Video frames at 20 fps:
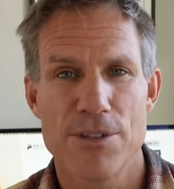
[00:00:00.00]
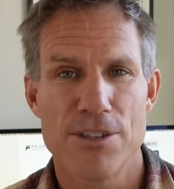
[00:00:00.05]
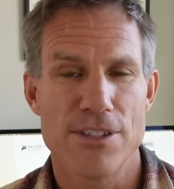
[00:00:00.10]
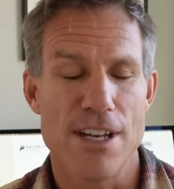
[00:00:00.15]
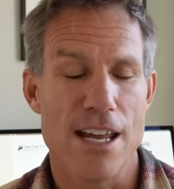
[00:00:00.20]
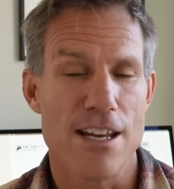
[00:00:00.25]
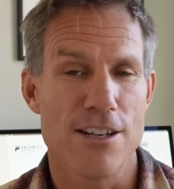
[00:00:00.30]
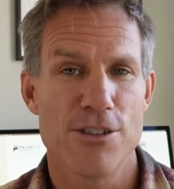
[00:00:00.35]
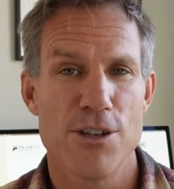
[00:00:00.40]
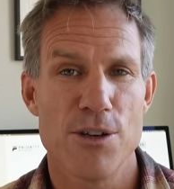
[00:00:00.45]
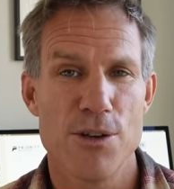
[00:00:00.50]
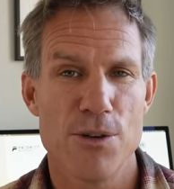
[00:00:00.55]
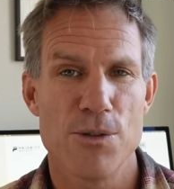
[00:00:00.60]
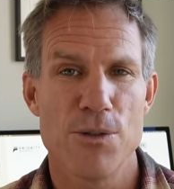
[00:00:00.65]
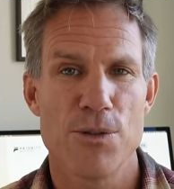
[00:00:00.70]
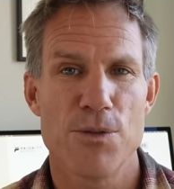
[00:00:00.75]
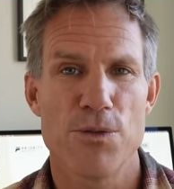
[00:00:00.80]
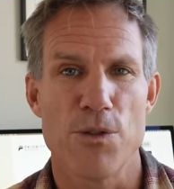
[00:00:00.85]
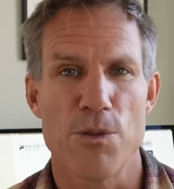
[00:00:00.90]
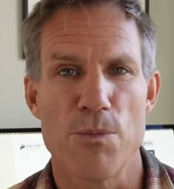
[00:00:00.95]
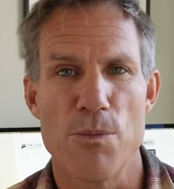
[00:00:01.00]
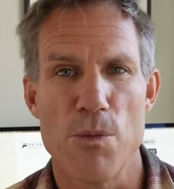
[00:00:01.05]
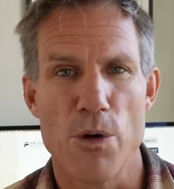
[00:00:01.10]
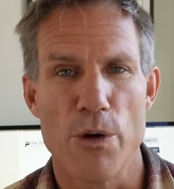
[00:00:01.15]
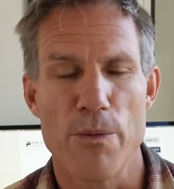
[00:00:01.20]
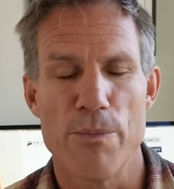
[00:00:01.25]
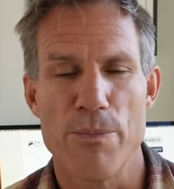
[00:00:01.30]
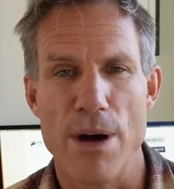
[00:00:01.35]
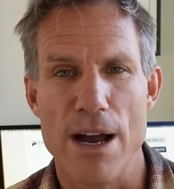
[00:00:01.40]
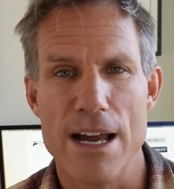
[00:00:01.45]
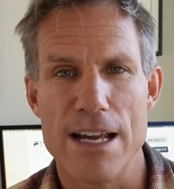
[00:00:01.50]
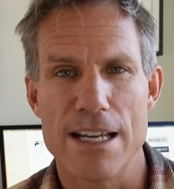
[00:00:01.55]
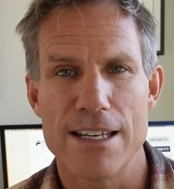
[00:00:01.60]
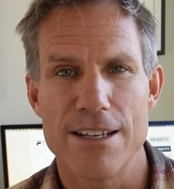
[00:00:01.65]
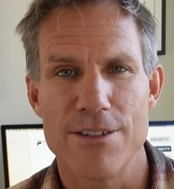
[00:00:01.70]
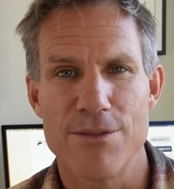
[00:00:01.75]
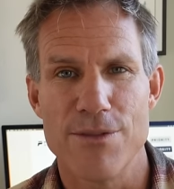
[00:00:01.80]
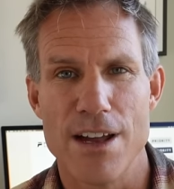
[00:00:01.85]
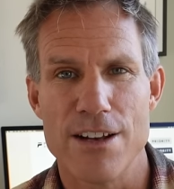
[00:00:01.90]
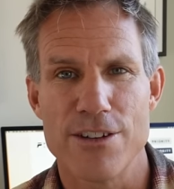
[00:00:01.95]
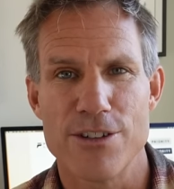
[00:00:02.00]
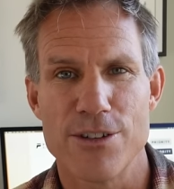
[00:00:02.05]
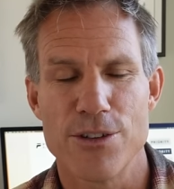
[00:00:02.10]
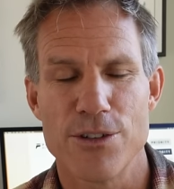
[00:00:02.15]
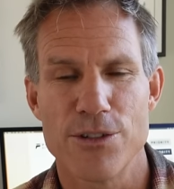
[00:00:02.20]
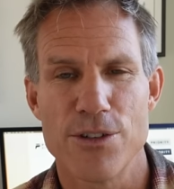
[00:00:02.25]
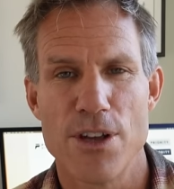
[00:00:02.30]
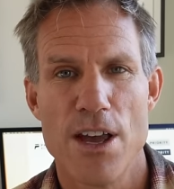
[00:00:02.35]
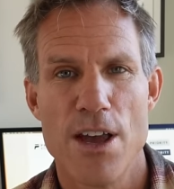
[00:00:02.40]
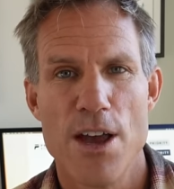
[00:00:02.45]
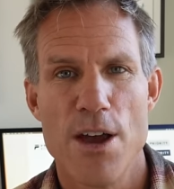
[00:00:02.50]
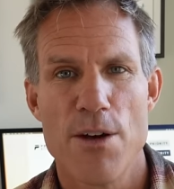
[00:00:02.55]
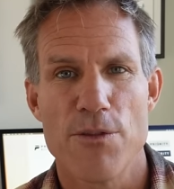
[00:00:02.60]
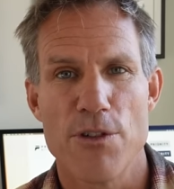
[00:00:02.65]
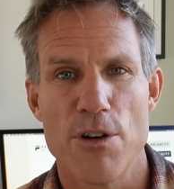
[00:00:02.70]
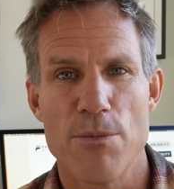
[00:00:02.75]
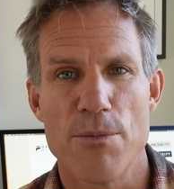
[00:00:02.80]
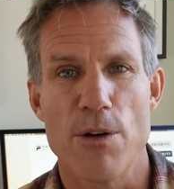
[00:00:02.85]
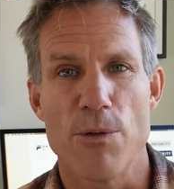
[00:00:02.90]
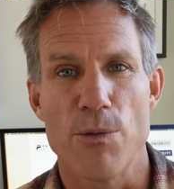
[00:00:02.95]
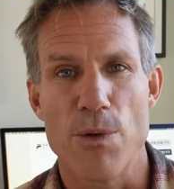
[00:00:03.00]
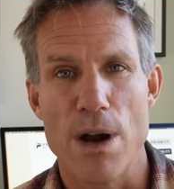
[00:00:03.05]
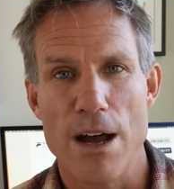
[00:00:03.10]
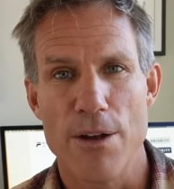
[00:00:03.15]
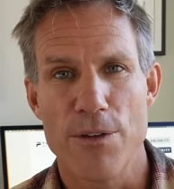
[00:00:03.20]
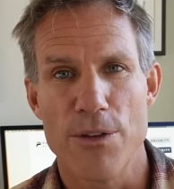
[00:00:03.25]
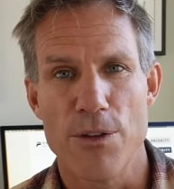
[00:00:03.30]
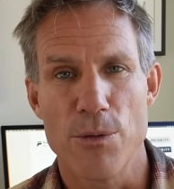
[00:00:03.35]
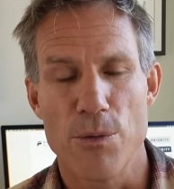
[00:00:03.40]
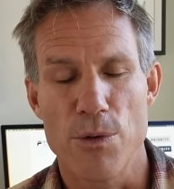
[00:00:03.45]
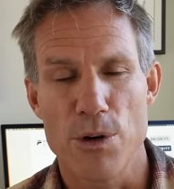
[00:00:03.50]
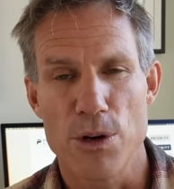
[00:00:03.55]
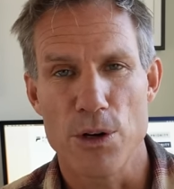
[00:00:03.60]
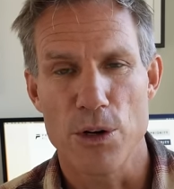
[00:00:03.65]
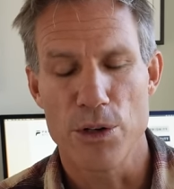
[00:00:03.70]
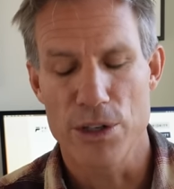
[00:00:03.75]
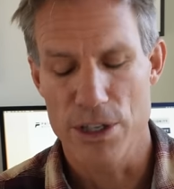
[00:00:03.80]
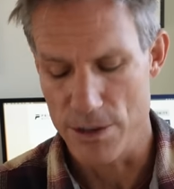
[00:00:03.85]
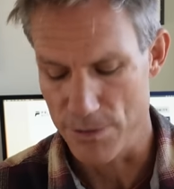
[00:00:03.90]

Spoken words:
Stay tuned for more bike adventures from around the world.